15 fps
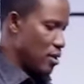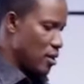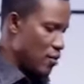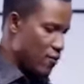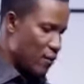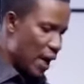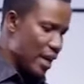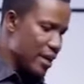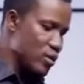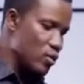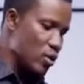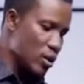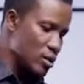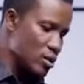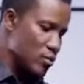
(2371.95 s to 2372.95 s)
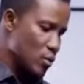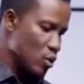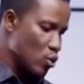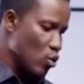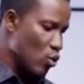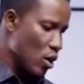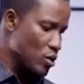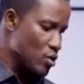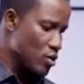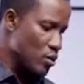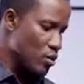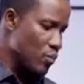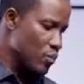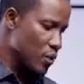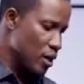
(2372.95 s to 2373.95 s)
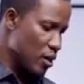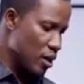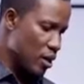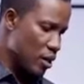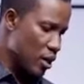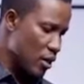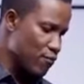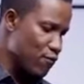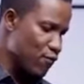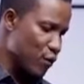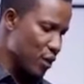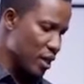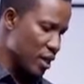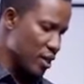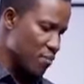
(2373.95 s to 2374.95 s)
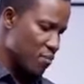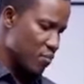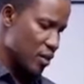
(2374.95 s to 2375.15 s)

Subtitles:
of anyone who wants to come free,